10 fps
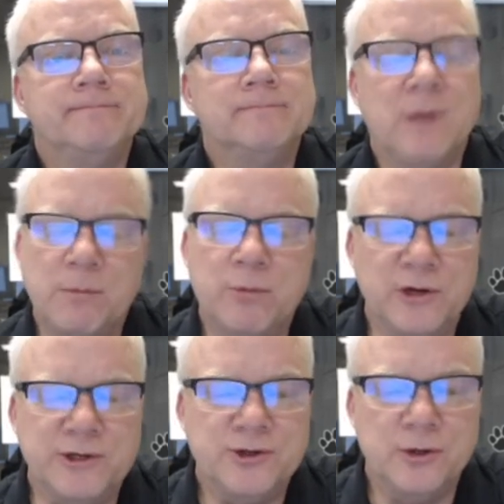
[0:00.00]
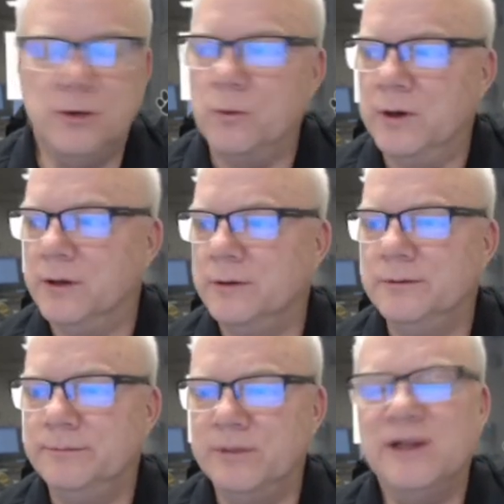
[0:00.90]
I'm pretty sure it will,
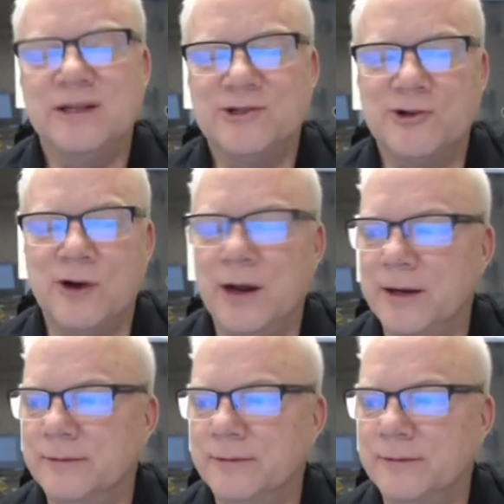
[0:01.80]
but let's try it.